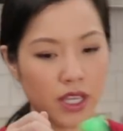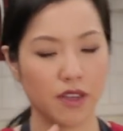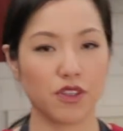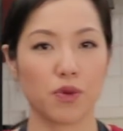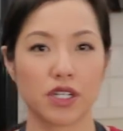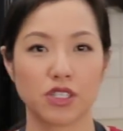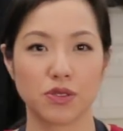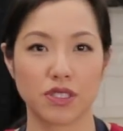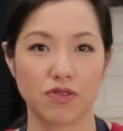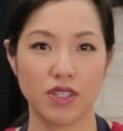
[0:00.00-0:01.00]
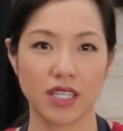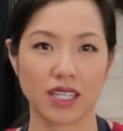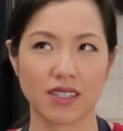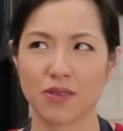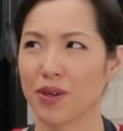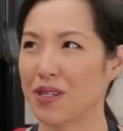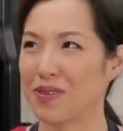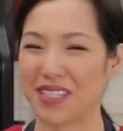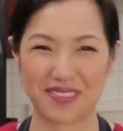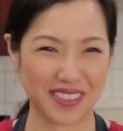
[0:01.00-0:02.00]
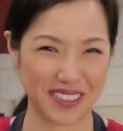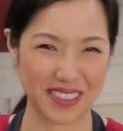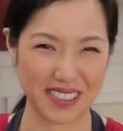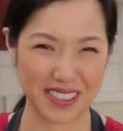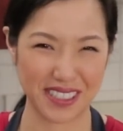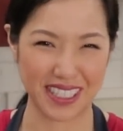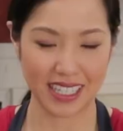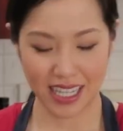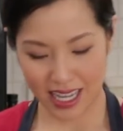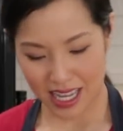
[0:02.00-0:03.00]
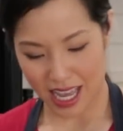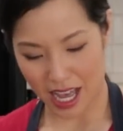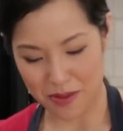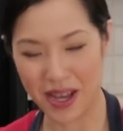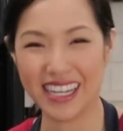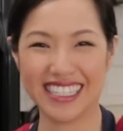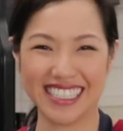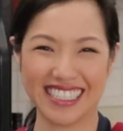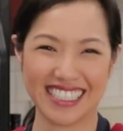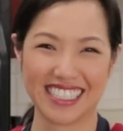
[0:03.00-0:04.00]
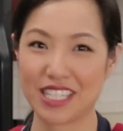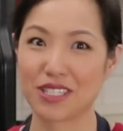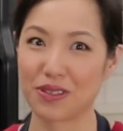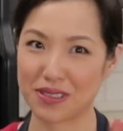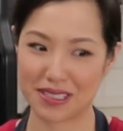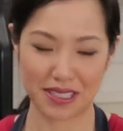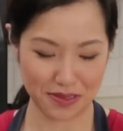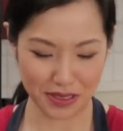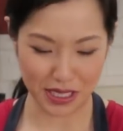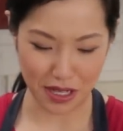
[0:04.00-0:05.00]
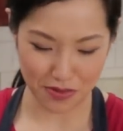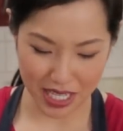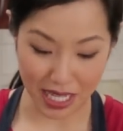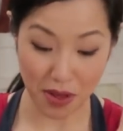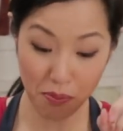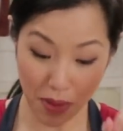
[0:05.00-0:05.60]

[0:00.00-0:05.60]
If you want to do this vegan, wait a minute, we're doing turkey. So this is definitely not vegan.